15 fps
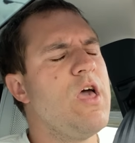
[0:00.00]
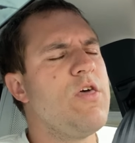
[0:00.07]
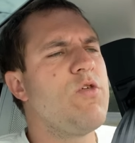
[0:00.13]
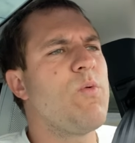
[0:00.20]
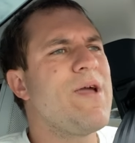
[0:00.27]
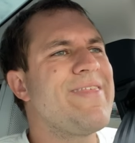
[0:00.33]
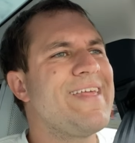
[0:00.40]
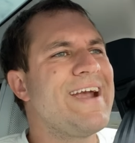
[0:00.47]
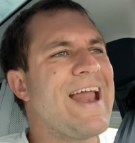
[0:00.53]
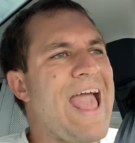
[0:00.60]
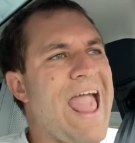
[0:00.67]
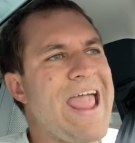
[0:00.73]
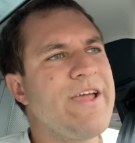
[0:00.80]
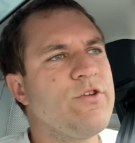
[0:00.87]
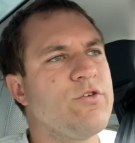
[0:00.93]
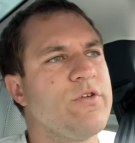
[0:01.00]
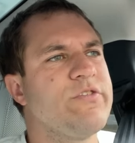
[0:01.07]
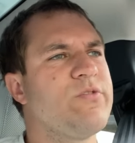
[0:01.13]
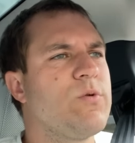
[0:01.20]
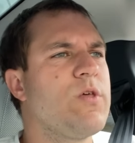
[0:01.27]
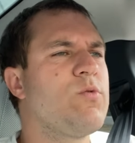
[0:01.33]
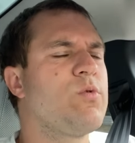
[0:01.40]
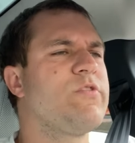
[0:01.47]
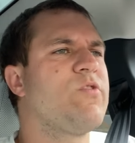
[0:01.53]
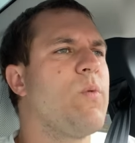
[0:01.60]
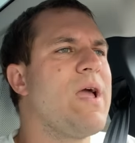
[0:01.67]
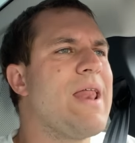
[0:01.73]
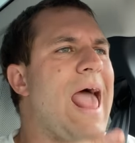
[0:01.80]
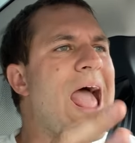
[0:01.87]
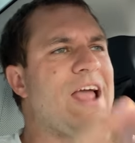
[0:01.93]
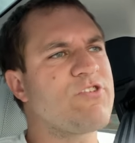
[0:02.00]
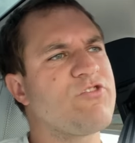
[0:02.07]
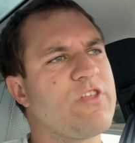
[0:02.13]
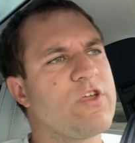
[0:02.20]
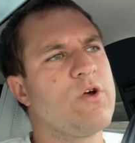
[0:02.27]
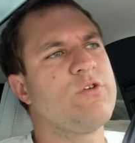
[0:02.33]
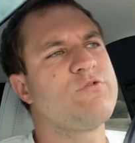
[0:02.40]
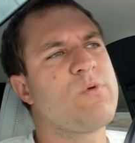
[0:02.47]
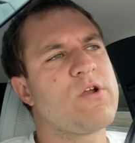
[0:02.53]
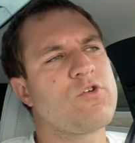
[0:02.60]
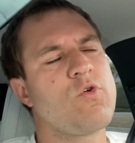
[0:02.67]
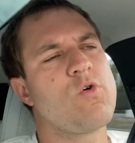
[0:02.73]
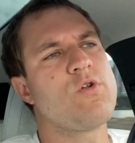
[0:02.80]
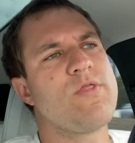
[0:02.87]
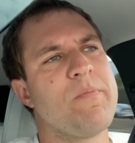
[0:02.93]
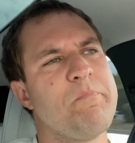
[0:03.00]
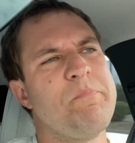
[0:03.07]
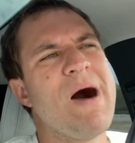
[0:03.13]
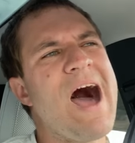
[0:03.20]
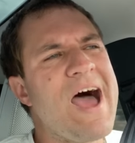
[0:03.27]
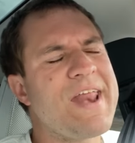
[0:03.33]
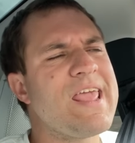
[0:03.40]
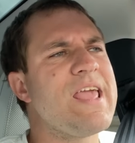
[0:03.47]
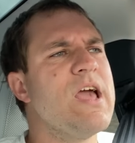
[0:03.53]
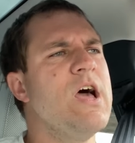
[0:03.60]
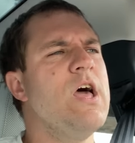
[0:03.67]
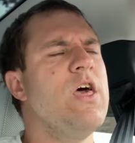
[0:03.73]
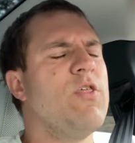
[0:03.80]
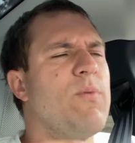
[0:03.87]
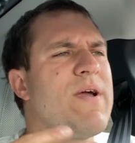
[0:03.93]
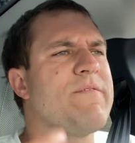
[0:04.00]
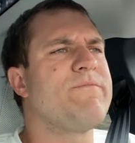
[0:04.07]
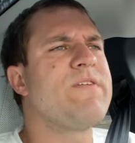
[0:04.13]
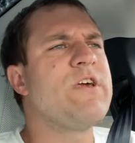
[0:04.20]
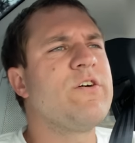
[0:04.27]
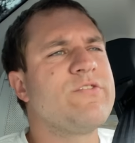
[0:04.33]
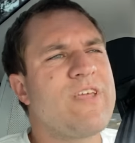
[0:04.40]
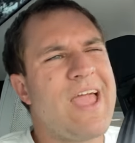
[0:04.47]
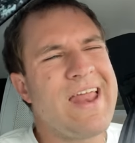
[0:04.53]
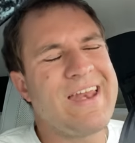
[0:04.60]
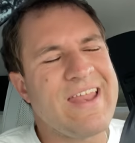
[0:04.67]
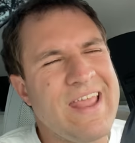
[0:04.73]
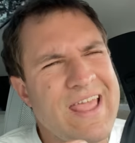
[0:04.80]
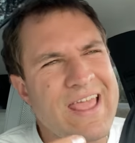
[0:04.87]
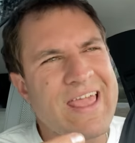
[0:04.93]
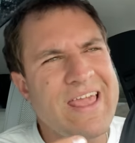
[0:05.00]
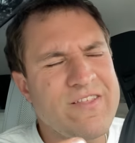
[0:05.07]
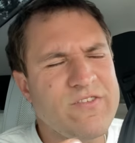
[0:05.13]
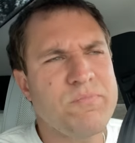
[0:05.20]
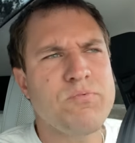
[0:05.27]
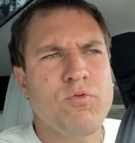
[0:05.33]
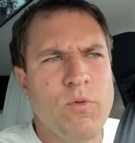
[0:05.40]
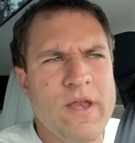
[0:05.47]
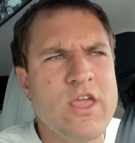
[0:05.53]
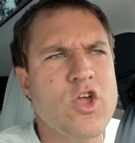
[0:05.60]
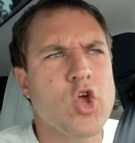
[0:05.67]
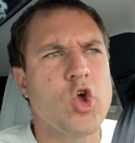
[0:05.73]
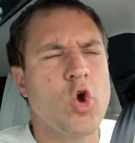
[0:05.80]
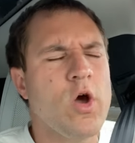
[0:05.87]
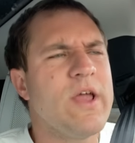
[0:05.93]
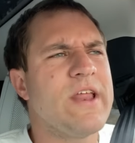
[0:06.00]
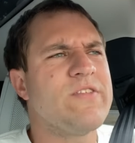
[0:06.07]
the way that it handles. So, in other words, the way it actually goes around corner, the body, the way it feels, and it's pretty good.